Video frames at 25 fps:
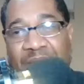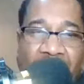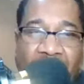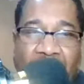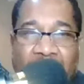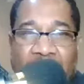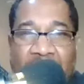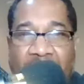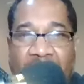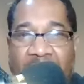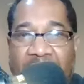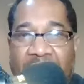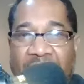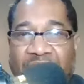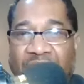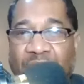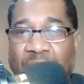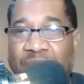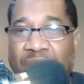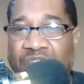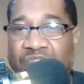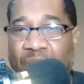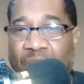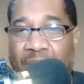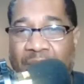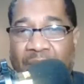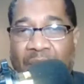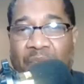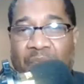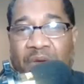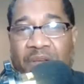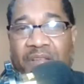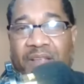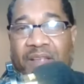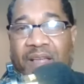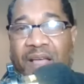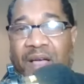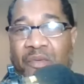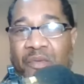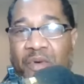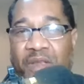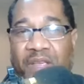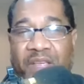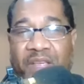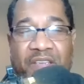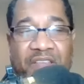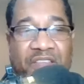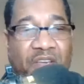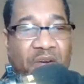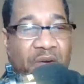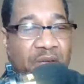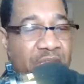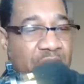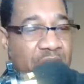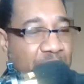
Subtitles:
Let me ask you, and Dre, I want to hear your